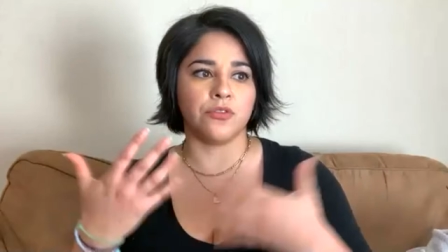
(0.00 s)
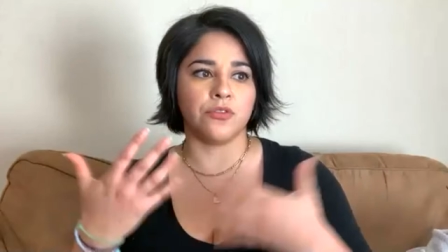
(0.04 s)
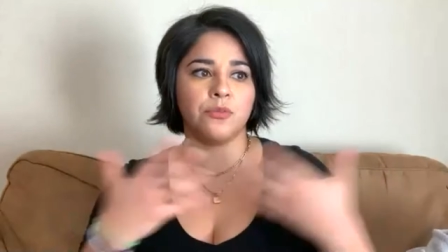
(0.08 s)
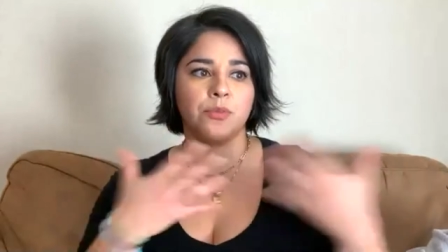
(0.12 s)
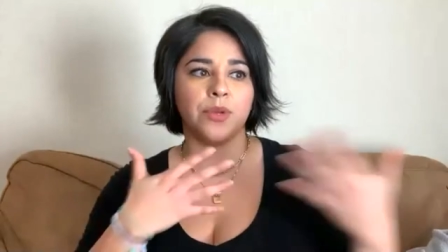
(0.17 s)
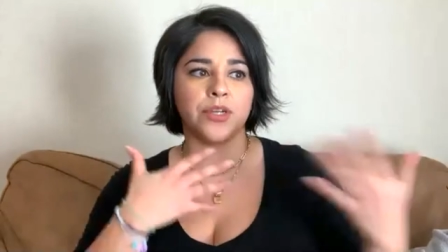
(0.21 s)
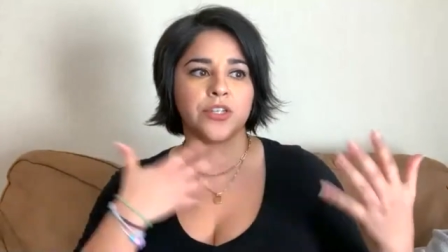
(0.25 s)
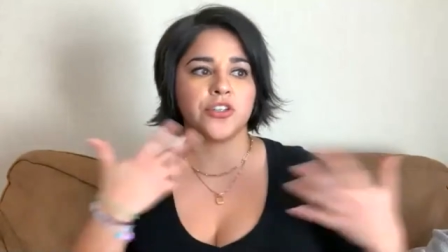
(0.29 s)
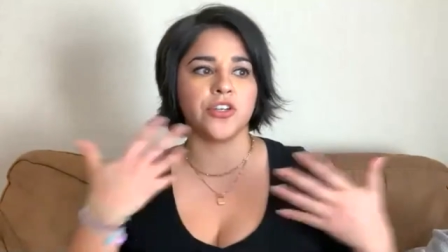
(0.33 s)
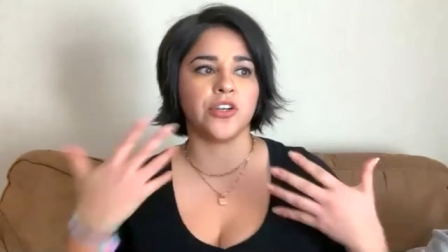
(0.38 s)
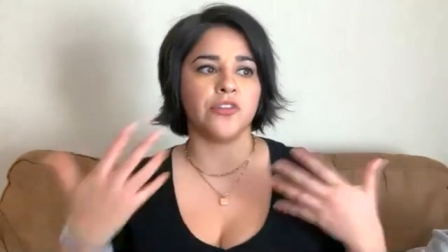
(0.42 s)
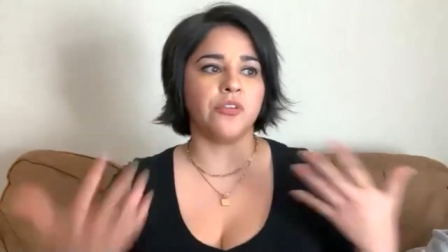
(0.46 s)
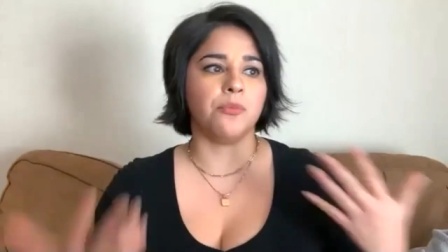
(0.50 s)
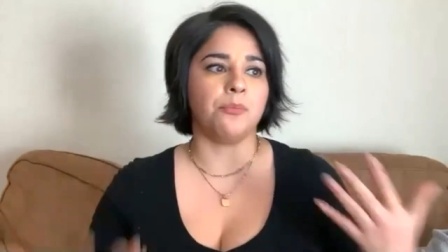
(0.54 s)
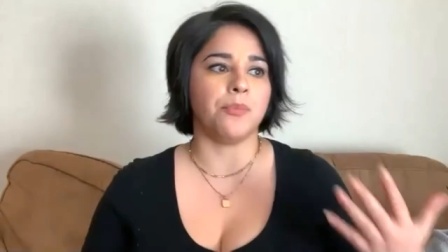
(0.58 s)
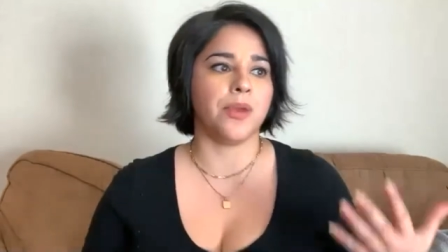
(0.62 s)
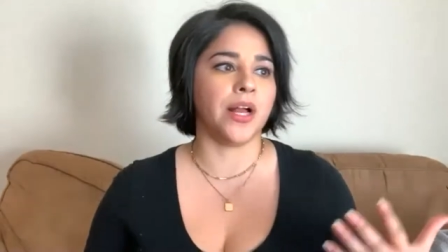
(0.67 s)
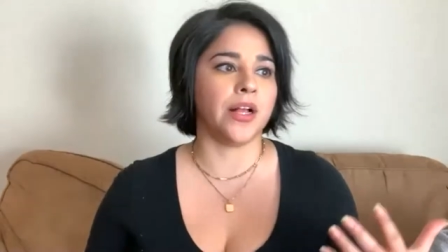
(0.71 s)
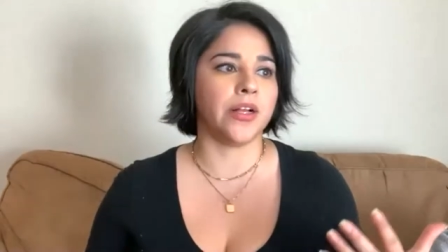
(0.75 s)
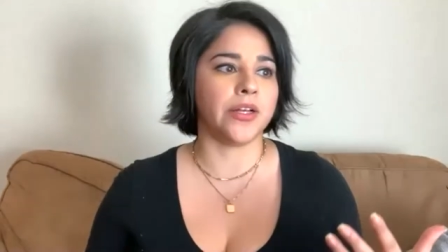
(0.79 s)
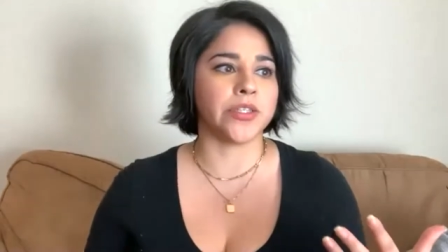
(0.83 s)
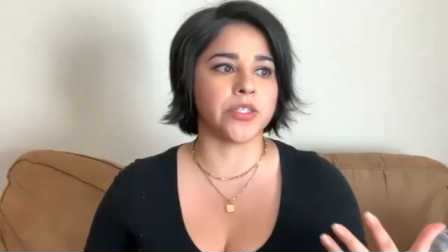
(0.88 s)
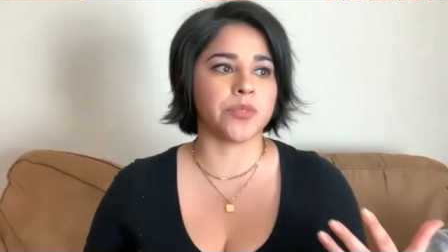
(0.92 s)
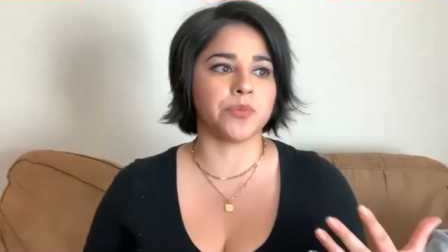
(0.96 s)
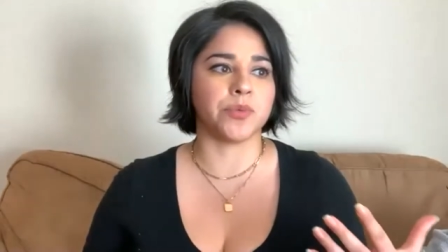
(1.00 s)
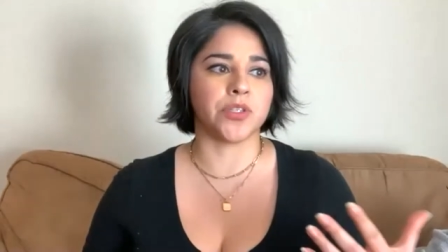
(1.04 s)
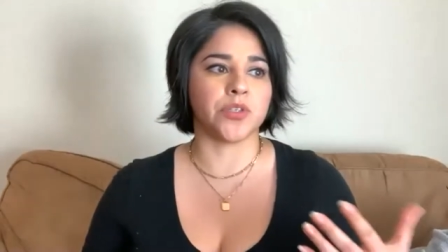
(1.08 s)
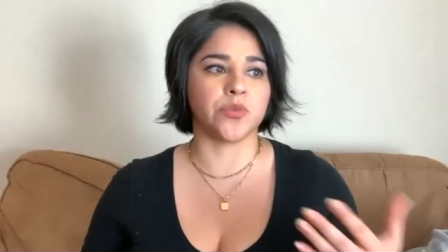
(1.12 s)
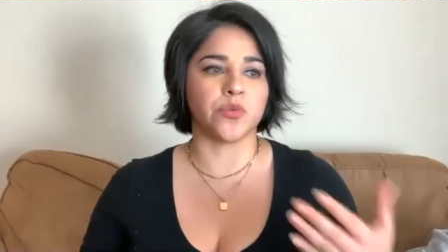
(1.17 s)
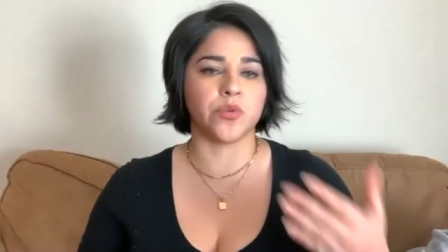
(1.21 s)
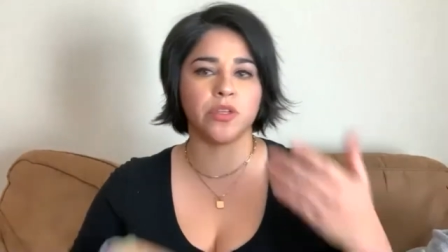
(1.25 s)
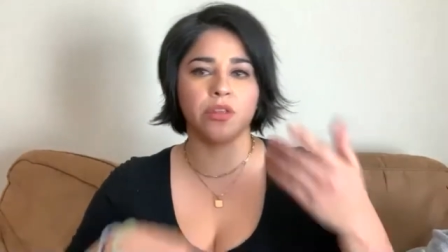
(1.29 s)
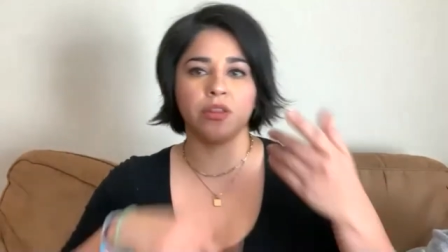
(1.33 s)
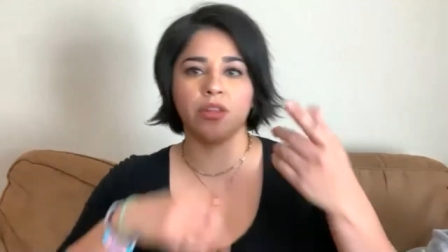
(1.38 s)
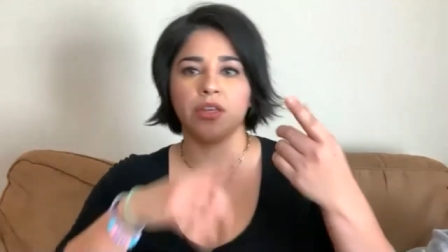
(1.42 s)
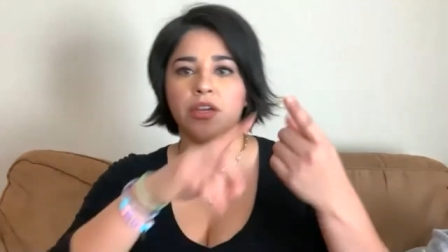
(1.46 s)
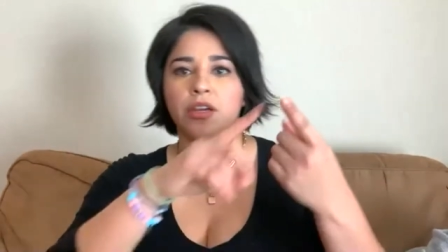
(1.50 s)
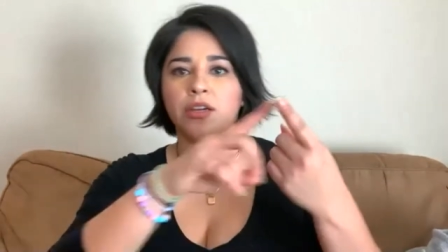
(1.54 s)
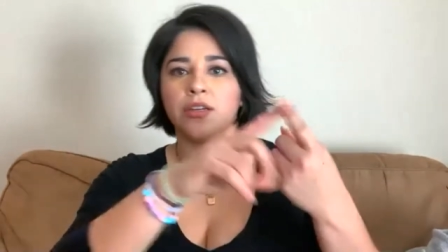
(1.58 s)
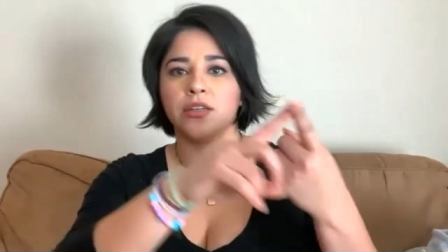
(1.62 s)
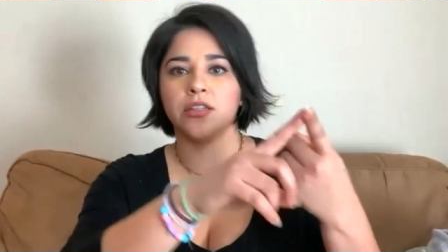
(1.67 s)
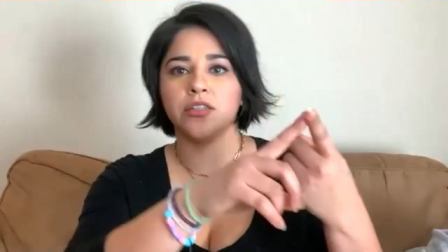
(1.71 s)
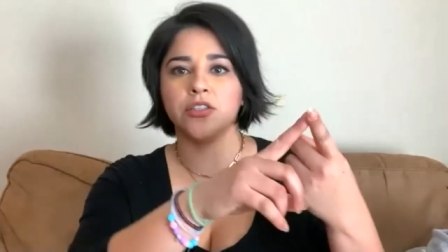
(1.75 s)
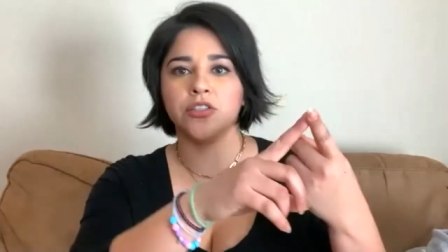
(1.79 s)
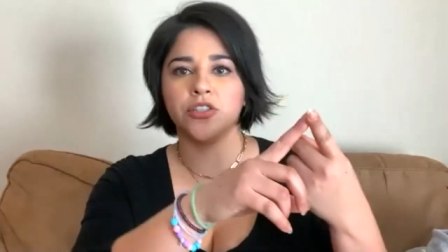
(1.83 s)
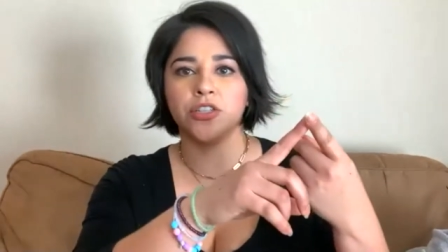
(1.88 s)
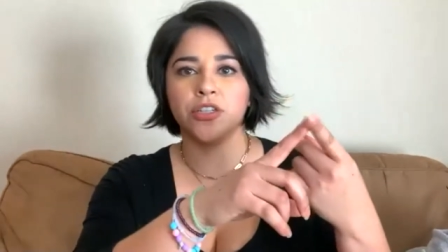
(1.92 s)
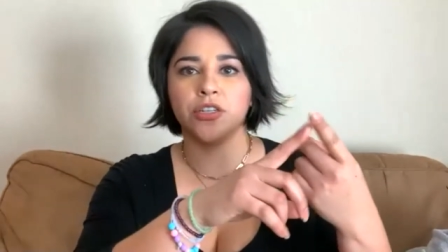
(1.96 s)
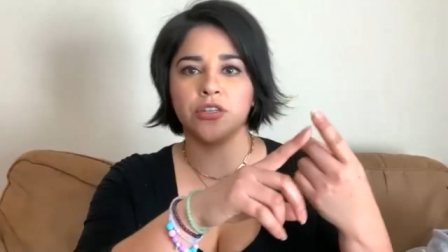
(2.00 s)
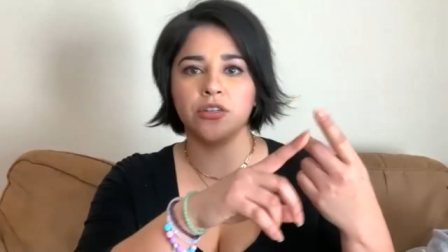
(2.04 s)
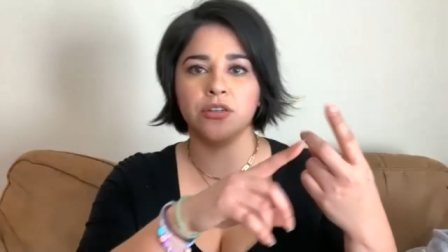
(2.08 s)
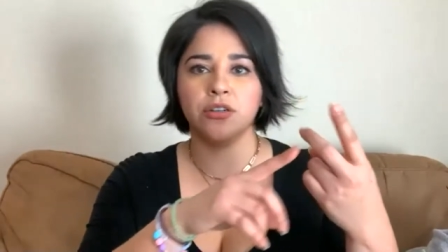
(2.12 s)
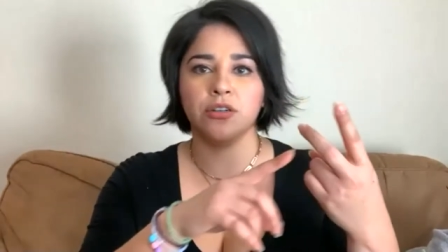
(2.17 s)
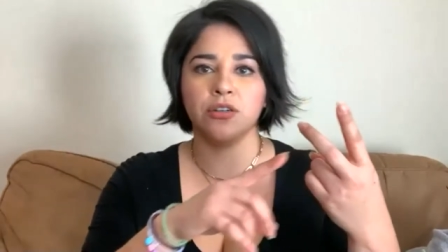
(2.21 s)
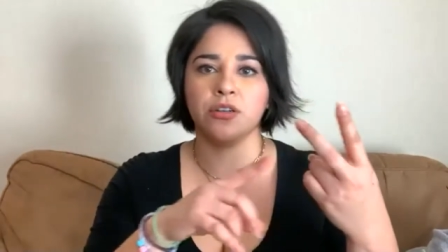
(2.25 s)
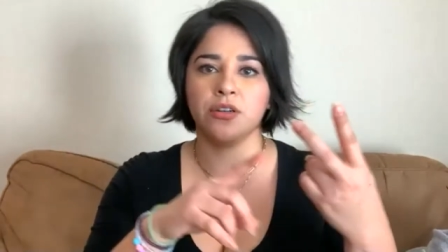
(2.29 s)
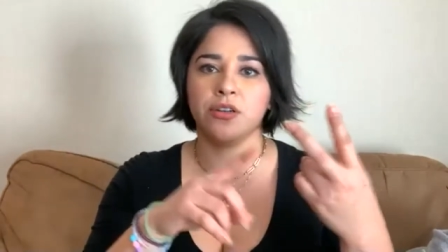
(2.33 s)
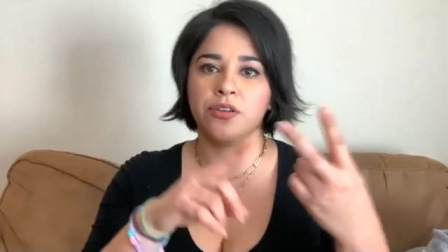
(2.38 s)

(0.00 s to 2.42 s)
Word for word: make sure you have a balance between the audition,